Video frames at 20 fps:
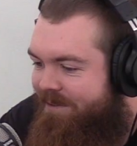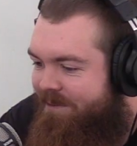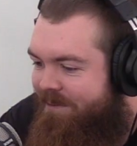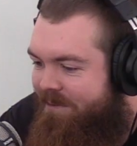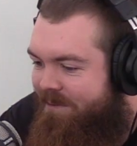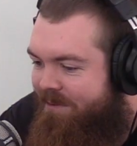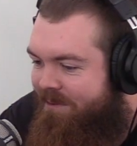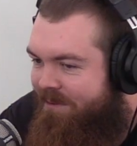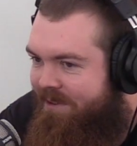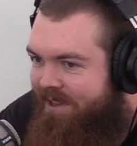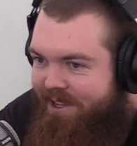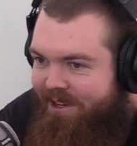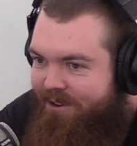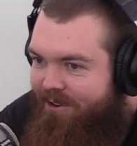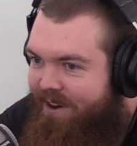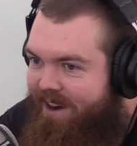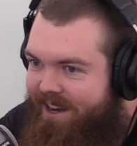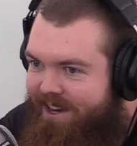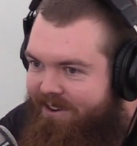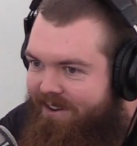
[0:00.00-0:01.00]
Even well, then in,
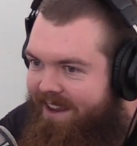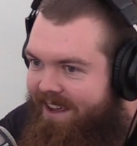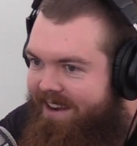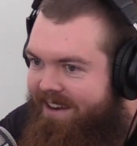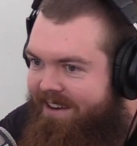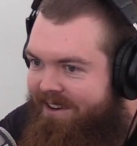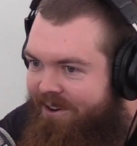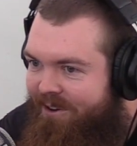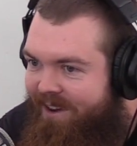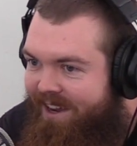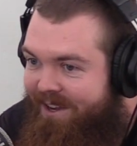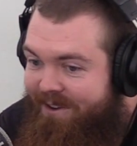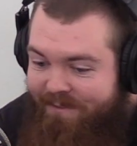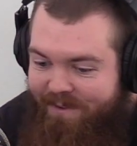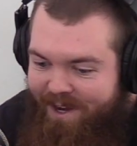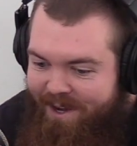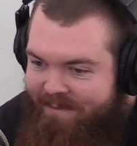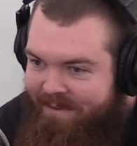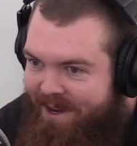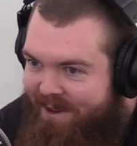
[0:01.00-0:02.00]
great, you're dead. You don't have to
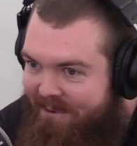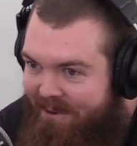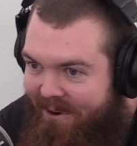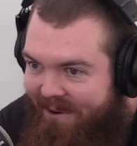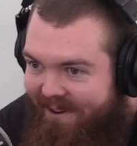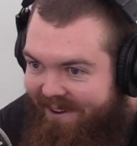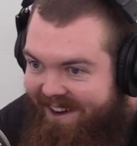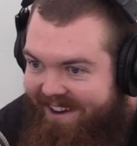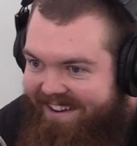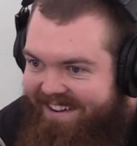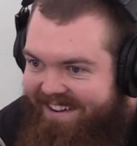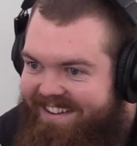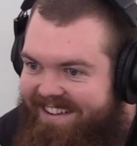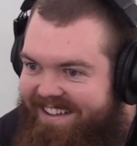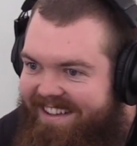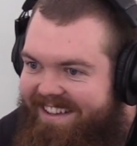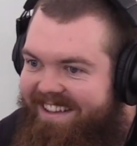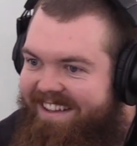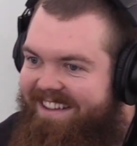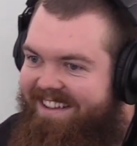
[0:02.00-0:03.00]
fight him anymore.
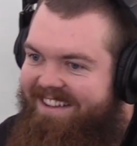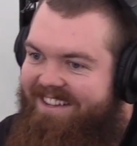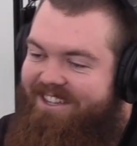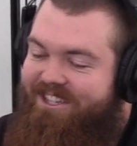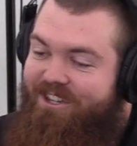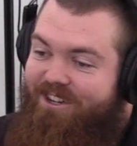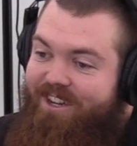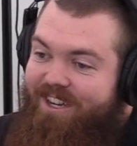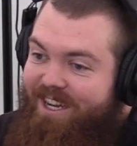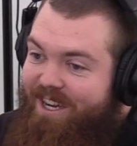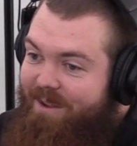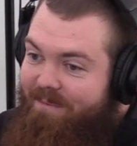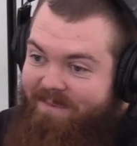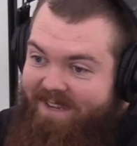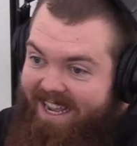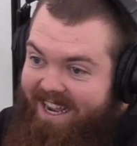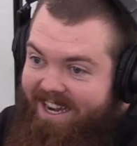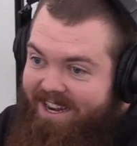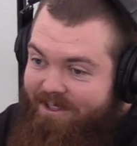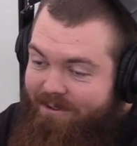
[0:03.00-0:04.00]
okay, but you're because you're gonna end
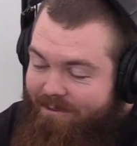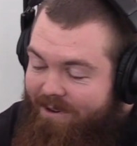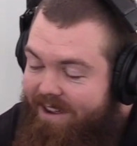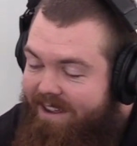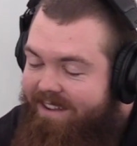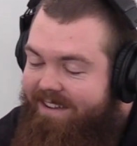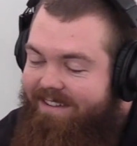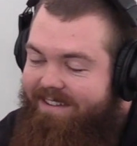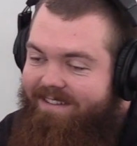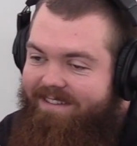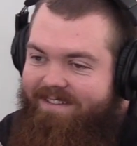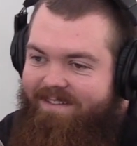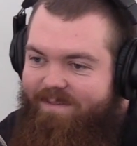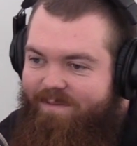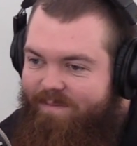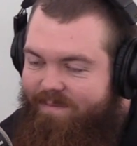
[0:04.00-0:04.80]
up dead either way. No, no,